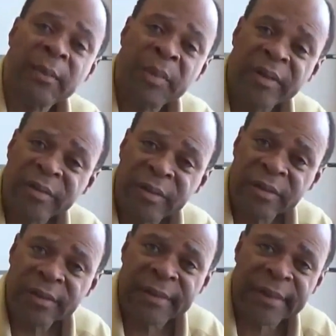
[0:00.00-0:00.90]
mustard
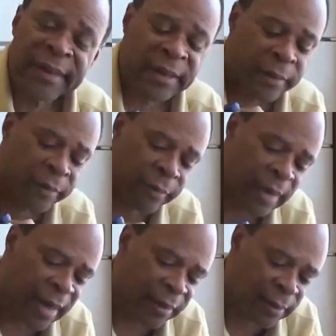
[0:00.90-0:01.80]
is
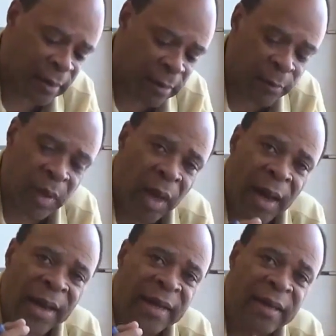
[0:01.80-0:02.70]
that
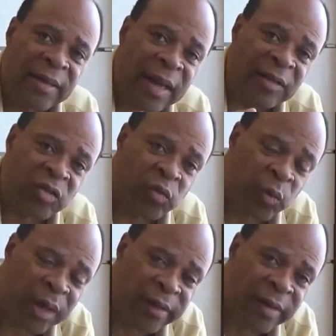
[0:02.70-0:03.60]
I get that
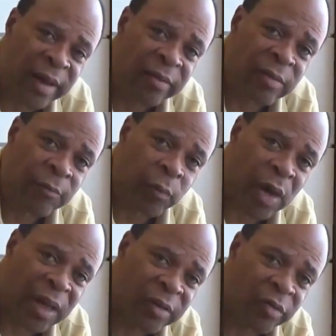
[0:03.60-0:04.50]
sweet taste of
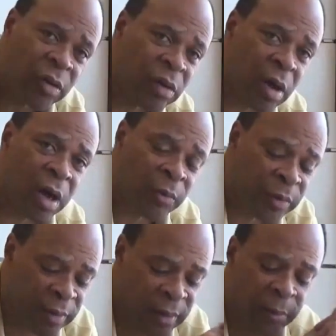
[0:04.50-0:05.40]
relish along
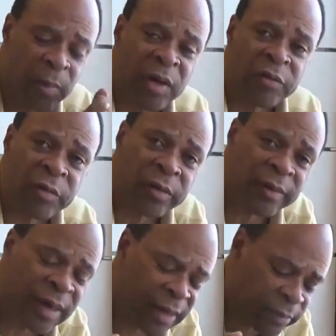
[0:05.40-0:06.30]
with the mustard
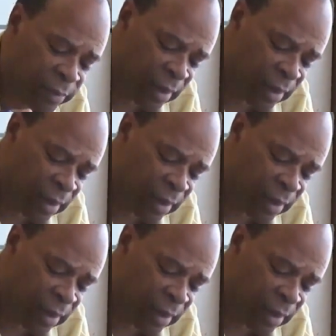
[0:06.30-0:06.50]
taste,